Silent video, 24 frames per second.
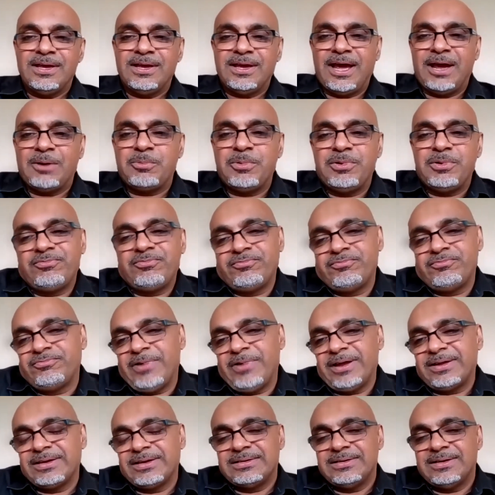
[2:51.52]
And we
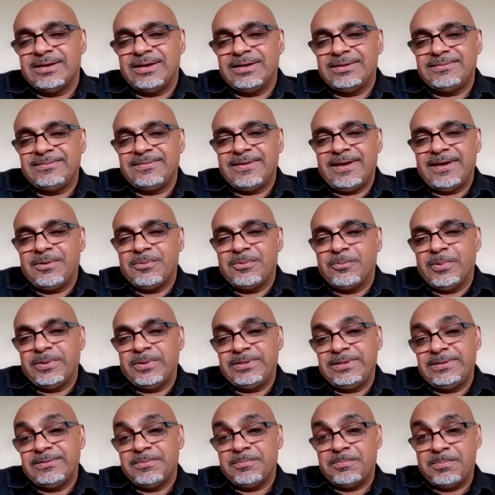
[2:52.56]
recognise that
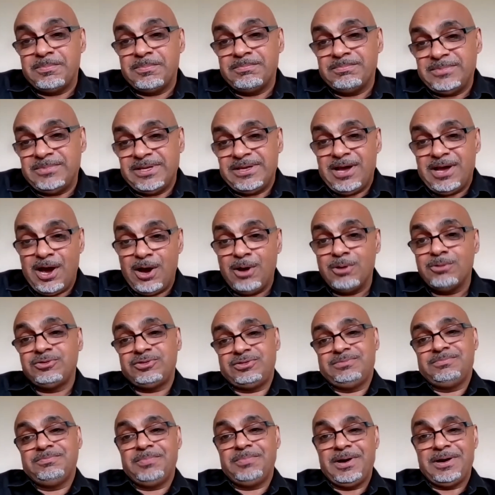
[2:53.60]
within the
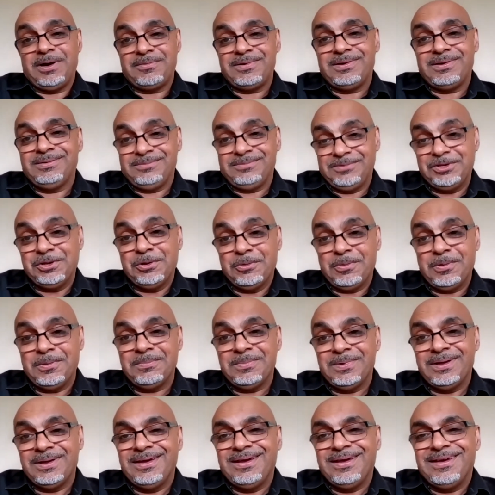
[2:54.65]
host borough, Newham,
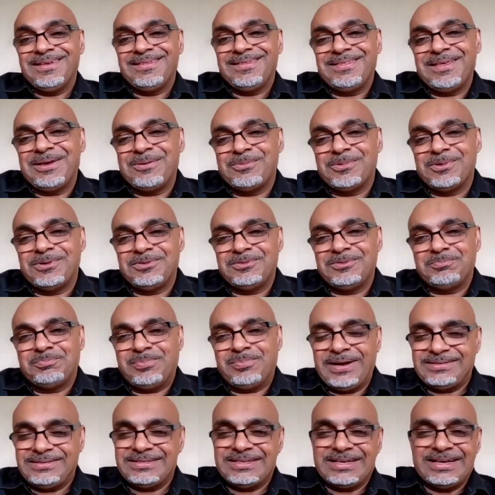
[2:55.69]
there was
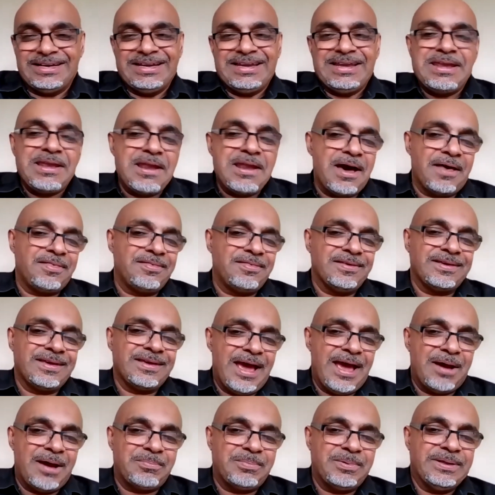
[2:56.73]
practically nothing
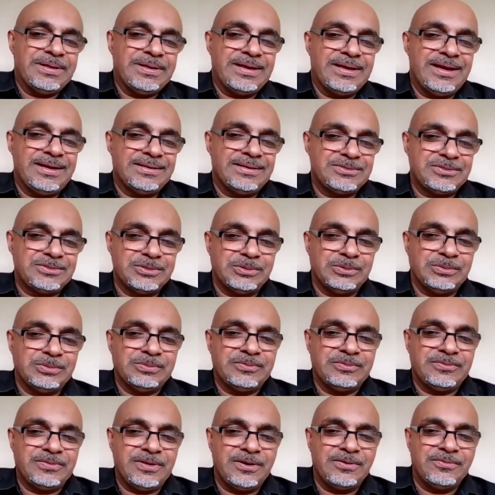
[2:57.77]
happening at all.
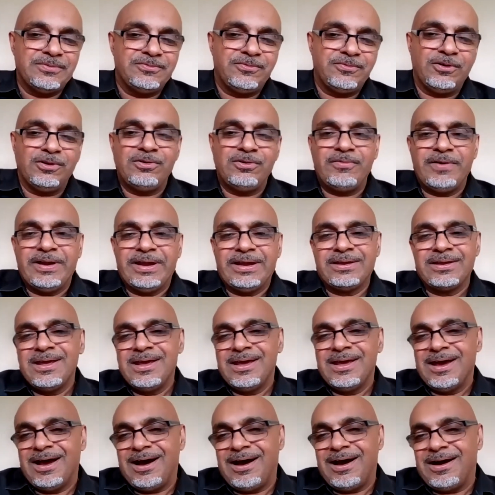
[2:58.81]
So following
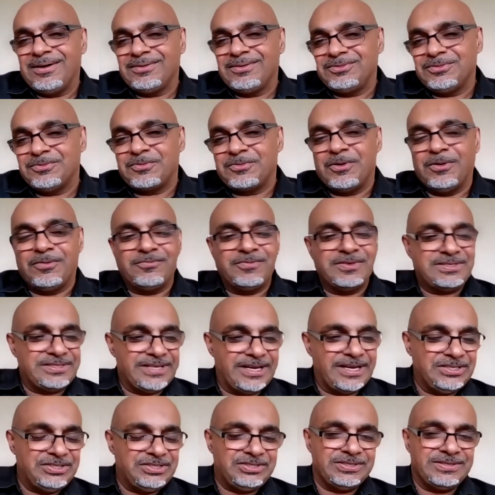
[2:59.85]
our sort of
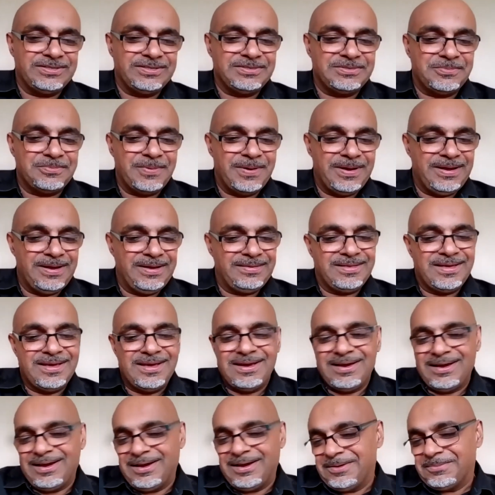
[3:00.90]
conversations with
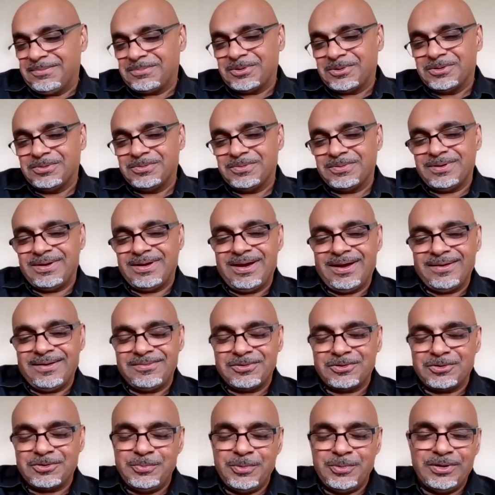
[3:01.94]

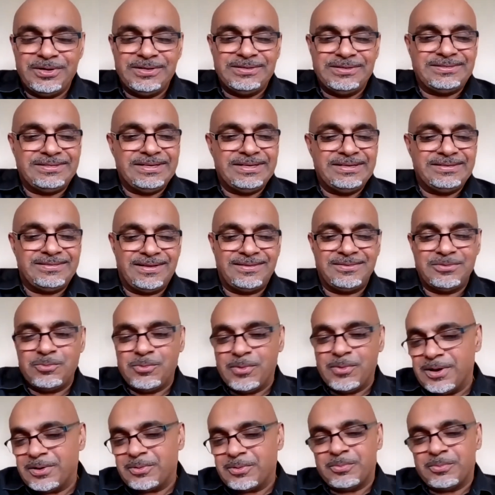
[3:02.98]
other communities and the work